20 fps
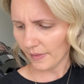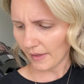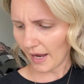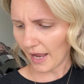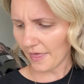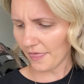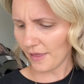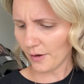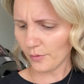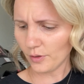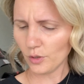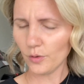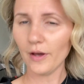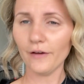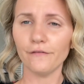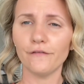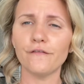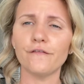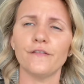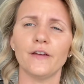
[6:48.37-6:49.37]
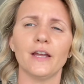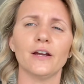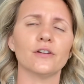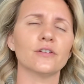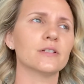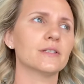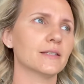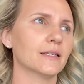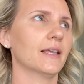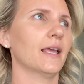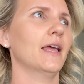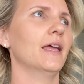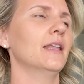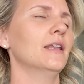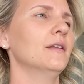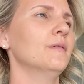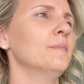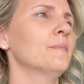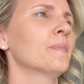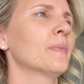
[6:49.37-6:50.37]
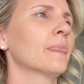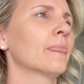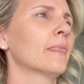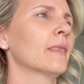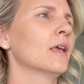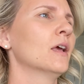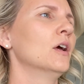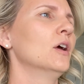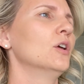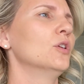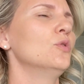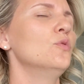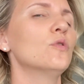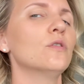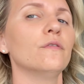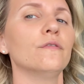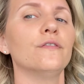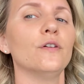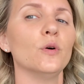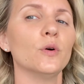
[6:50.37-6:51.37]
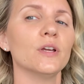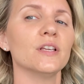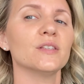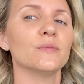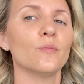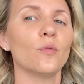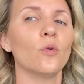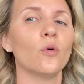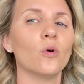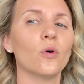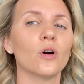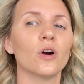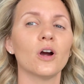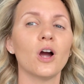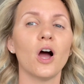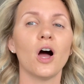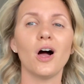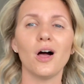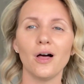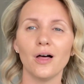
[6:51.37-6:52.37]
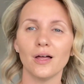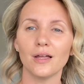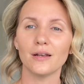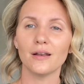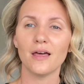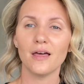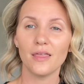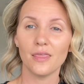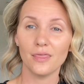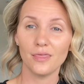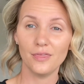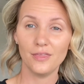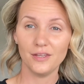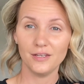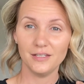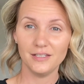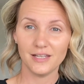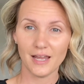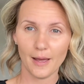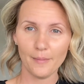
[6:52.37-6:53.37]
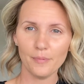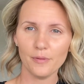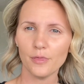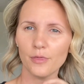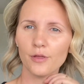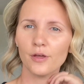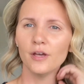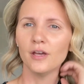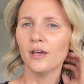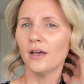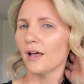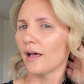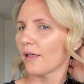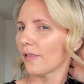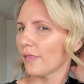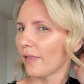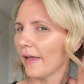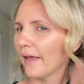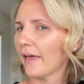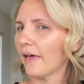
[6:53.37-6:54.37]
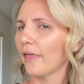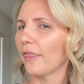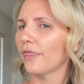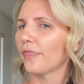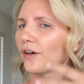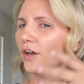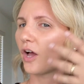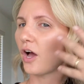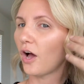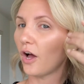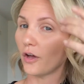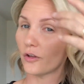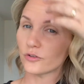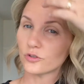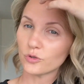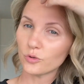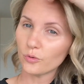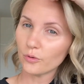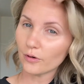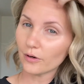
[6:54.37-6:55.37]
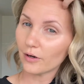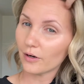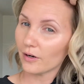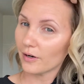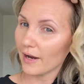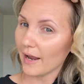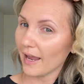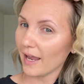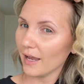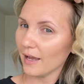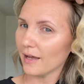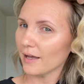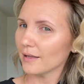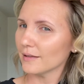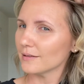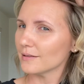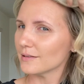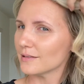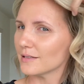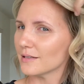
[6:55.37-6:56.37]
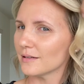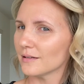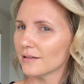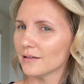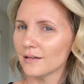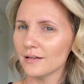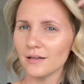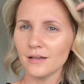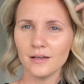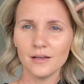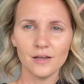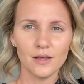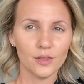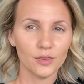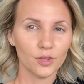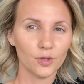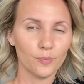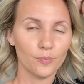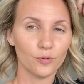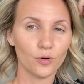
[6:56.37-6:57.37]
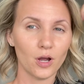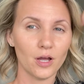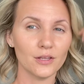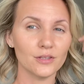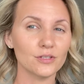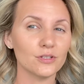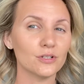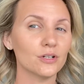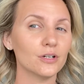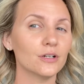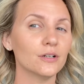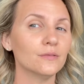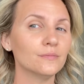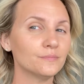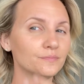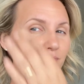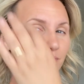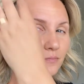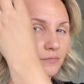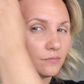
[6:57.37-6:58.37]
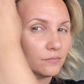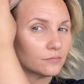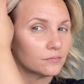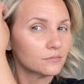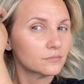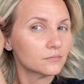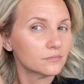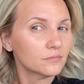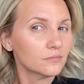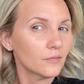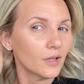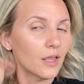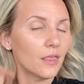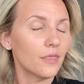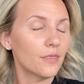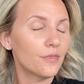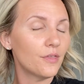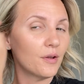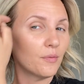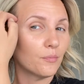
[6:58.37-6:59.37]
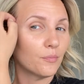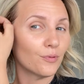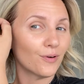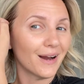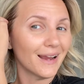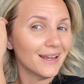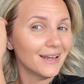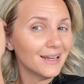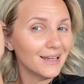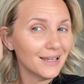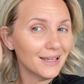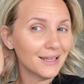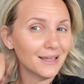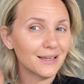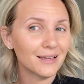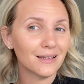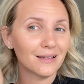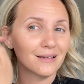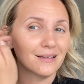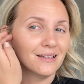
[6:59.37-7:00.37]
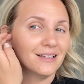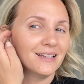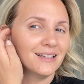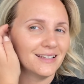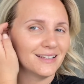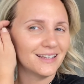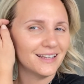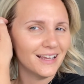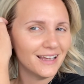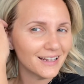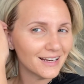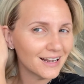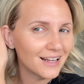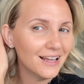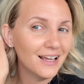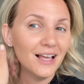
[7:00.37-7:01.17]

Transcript: I think when you have fair skin, you can focus more on the depth, like the contour and the bronzer, than brightening and